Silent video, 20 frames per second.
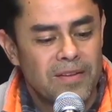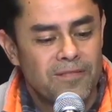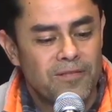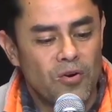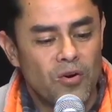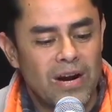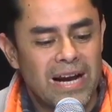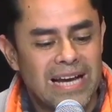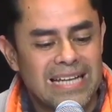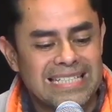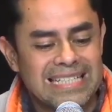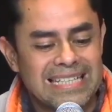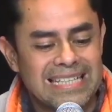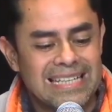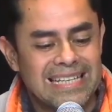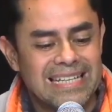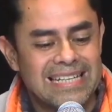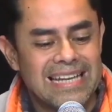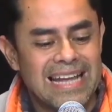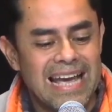For as in
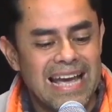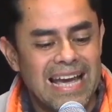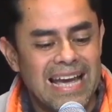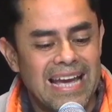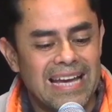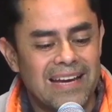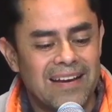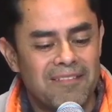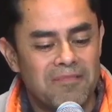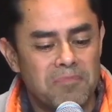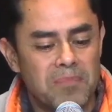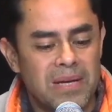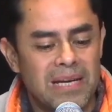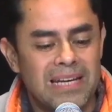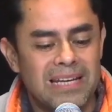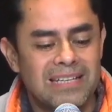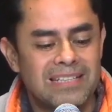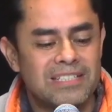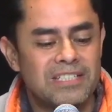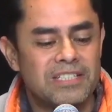the day of
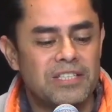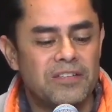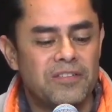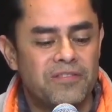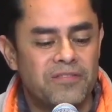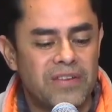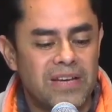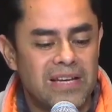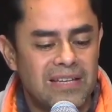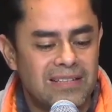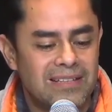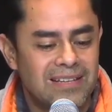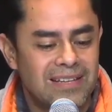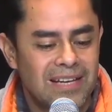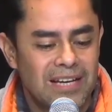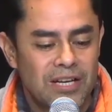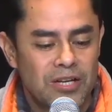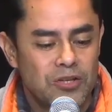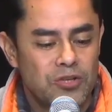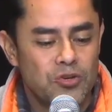Midian's defeat,
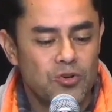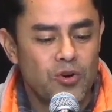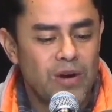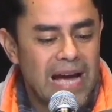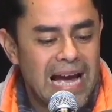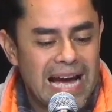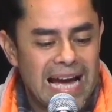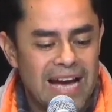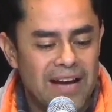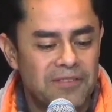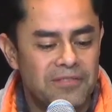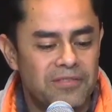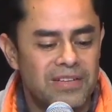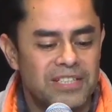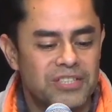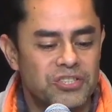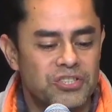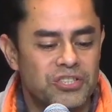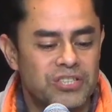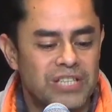you have
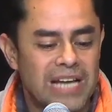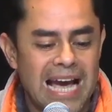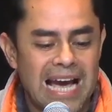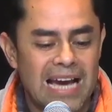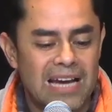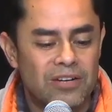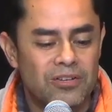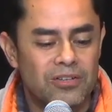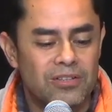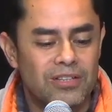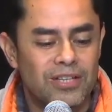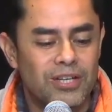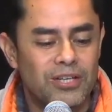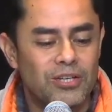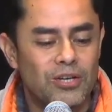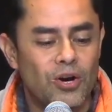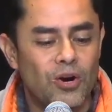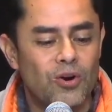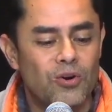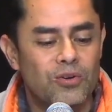shattered the
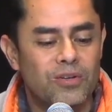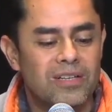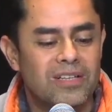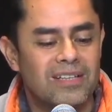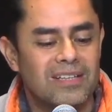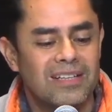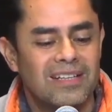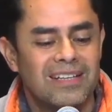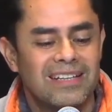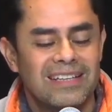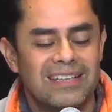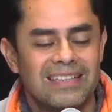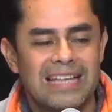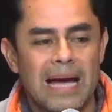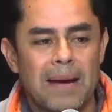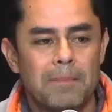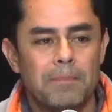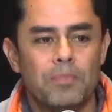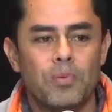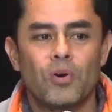yoke
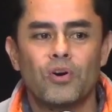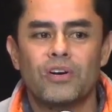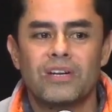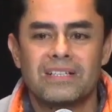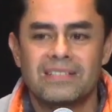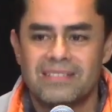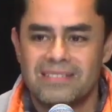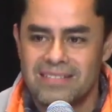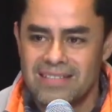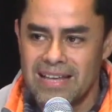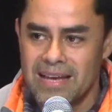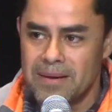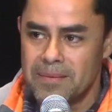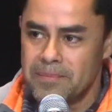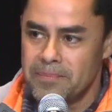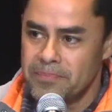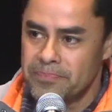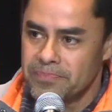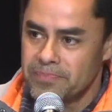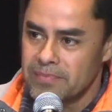that burdens
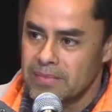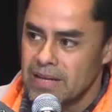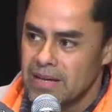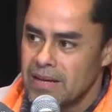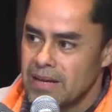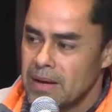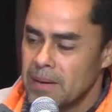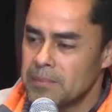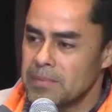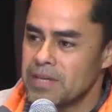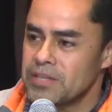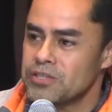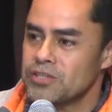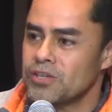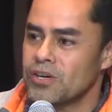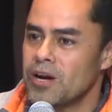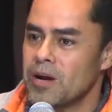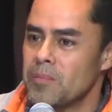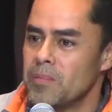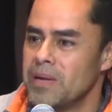them. I'm not
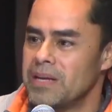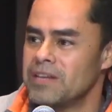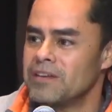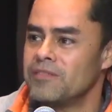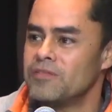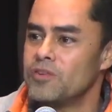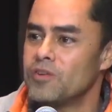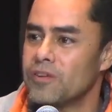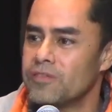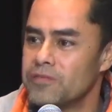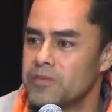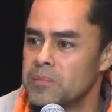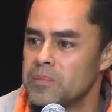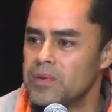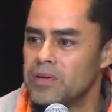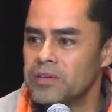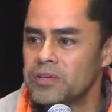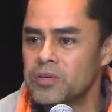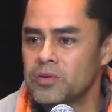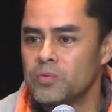sure how many of you are
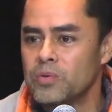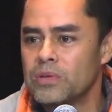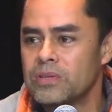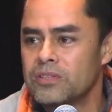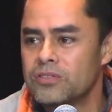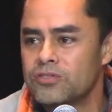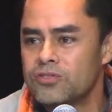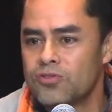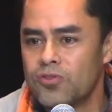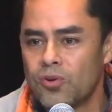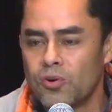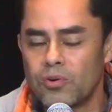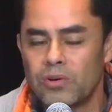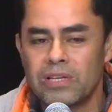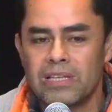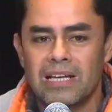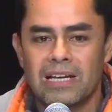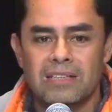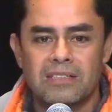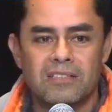familiar with the
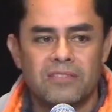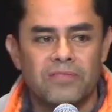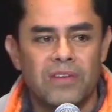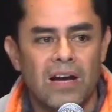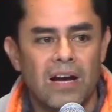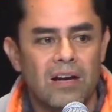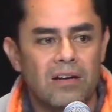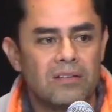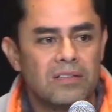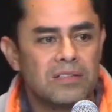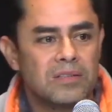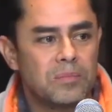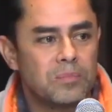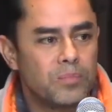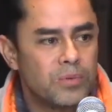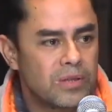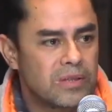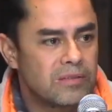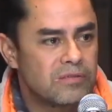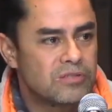story that is found in the
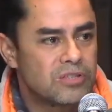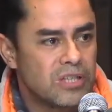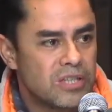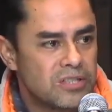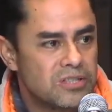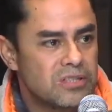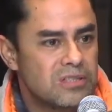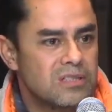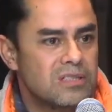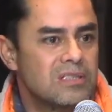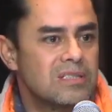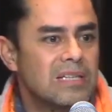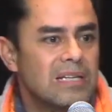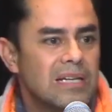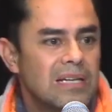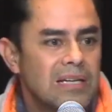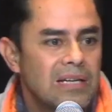book of Judges.